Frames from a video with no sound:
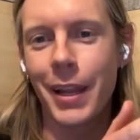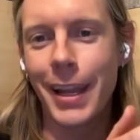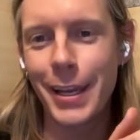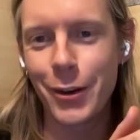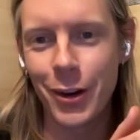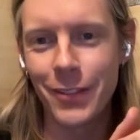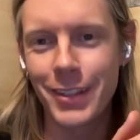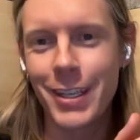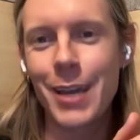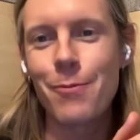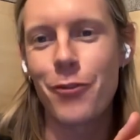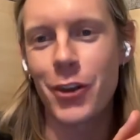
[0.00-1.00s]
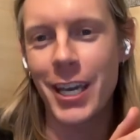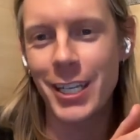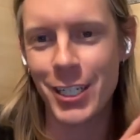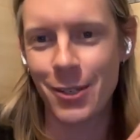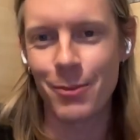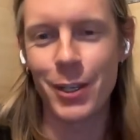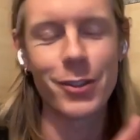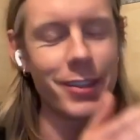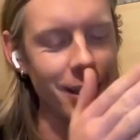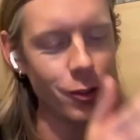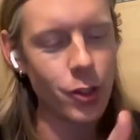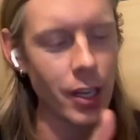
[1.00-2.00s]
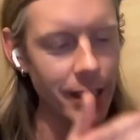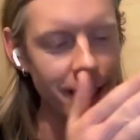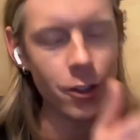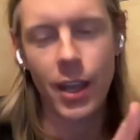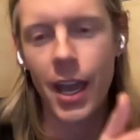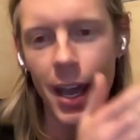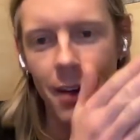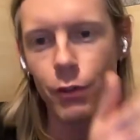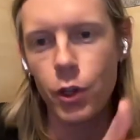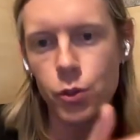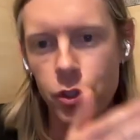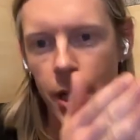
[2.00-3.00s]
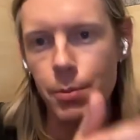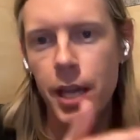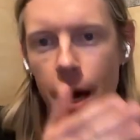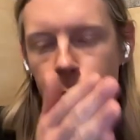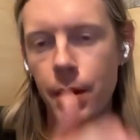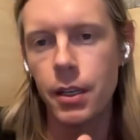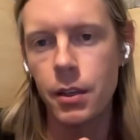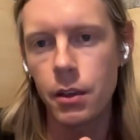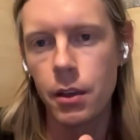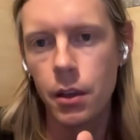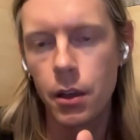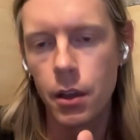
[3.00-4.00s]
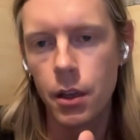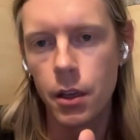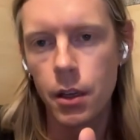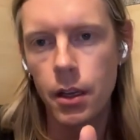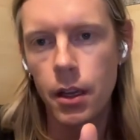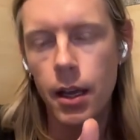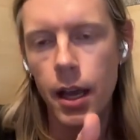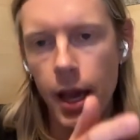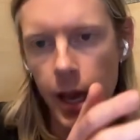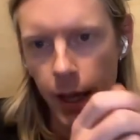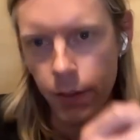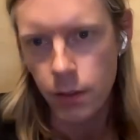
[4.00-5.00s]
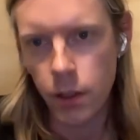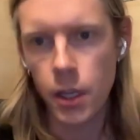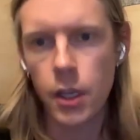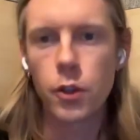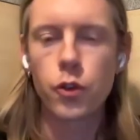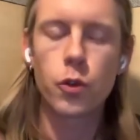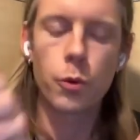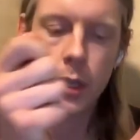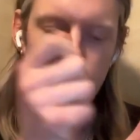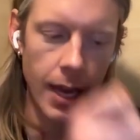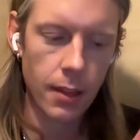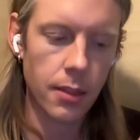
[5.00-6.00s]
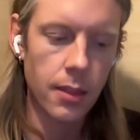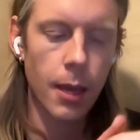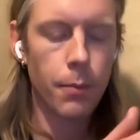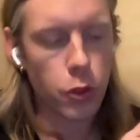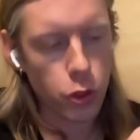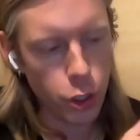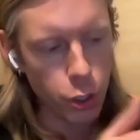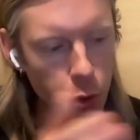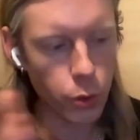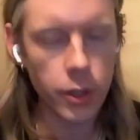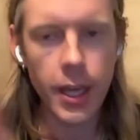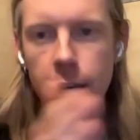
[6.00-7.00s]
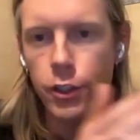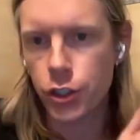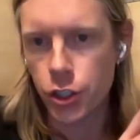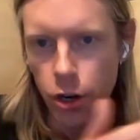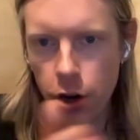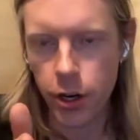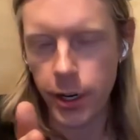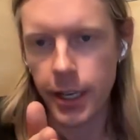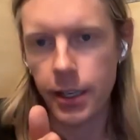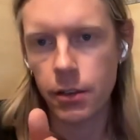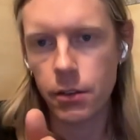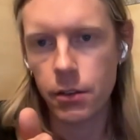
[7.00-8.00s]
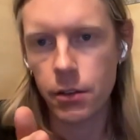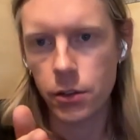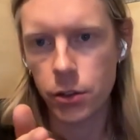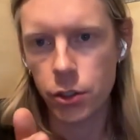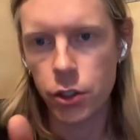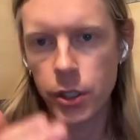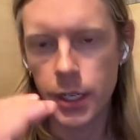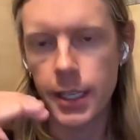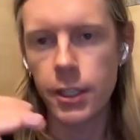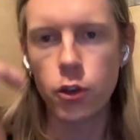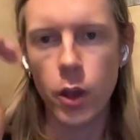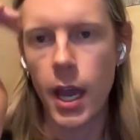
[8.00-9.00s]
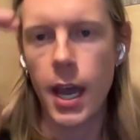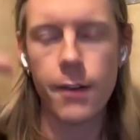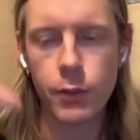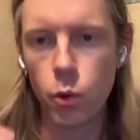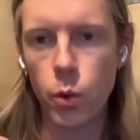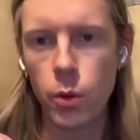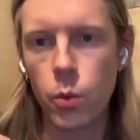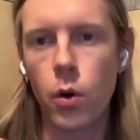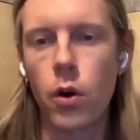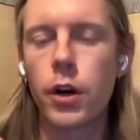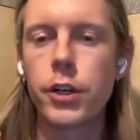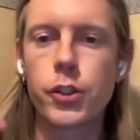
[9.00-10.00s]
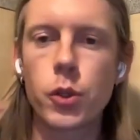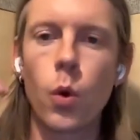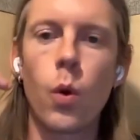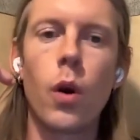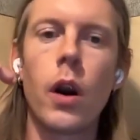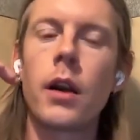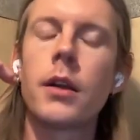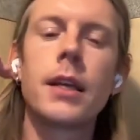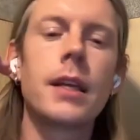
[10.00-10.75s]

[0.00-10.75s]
later on the gamification, but then you need to have those steps happening. And to get them through that journey, you need to have the rewards, or